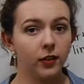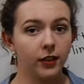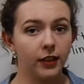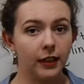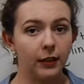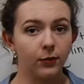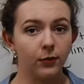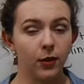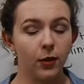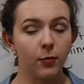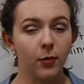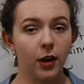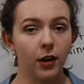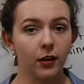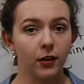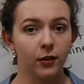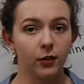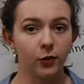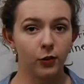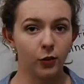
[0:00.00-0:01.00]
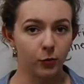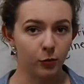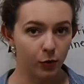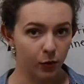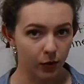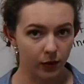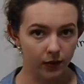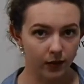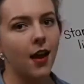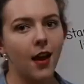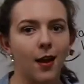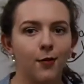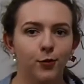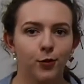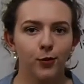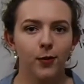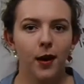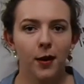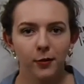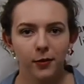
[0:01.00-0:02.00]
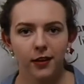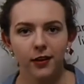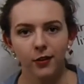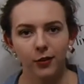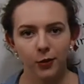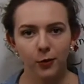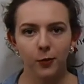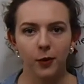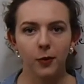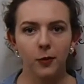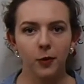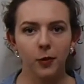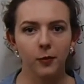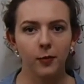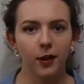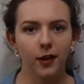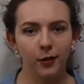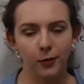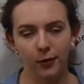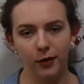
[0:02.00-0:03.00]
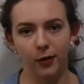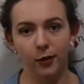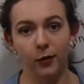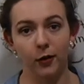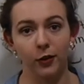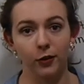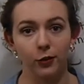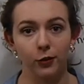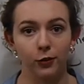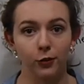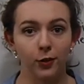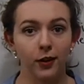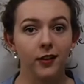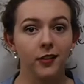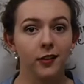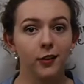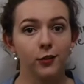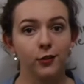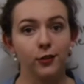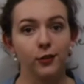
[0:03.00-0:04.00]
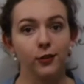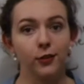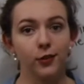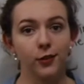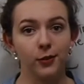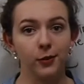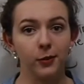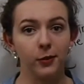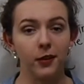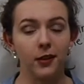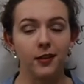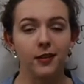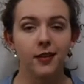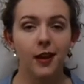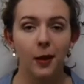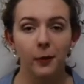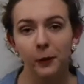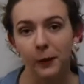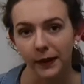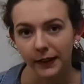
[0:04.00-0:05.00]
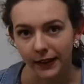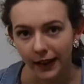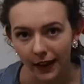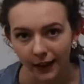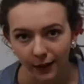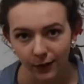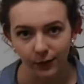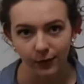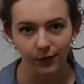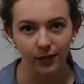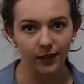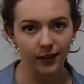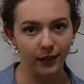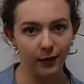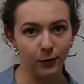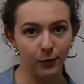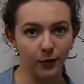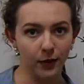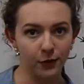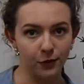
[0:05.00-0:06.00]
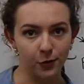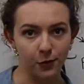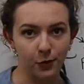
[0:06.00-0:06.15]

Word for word: to leave the mark to port. After rounding your windward mark, we are going to transition to the downwind leg of the race